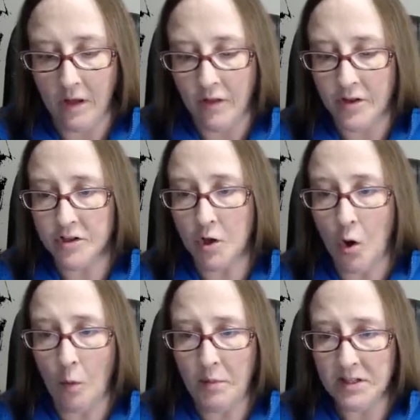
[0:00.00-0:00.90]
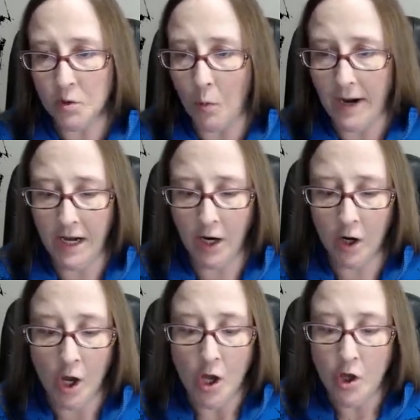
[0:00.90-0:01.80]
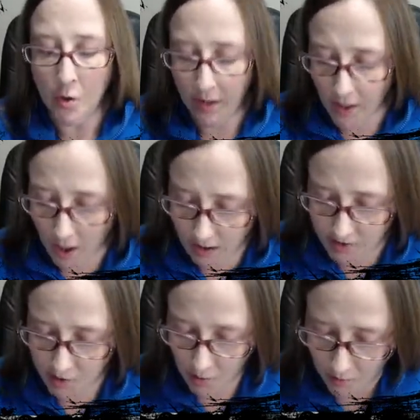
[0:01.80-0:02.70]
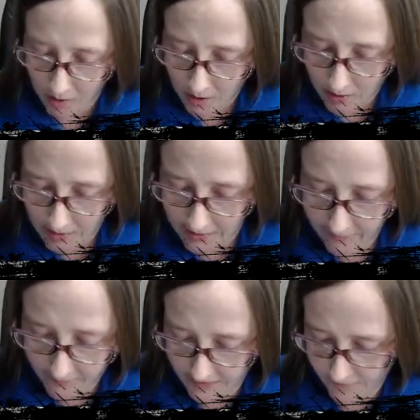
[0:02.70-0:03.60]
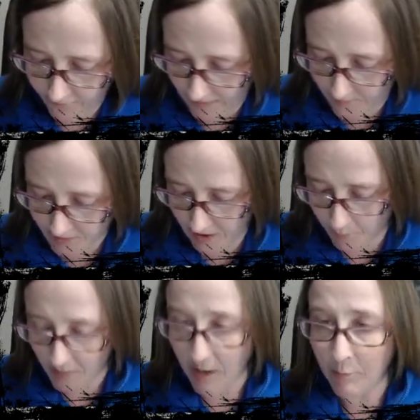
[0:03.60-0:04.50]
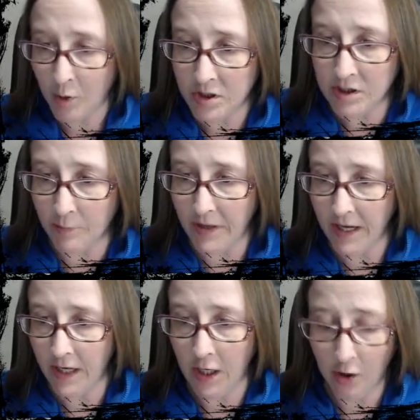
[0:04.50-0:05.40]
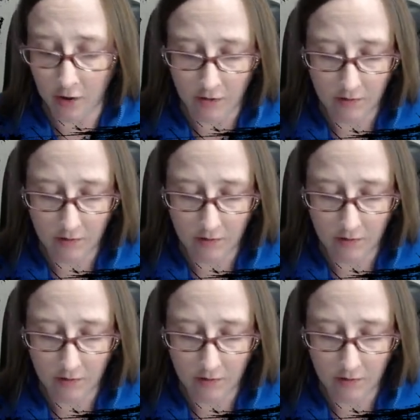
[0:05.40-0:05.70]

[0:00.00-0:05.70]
there's a whole piece of white here. You can also leave these flaps up and put something in here.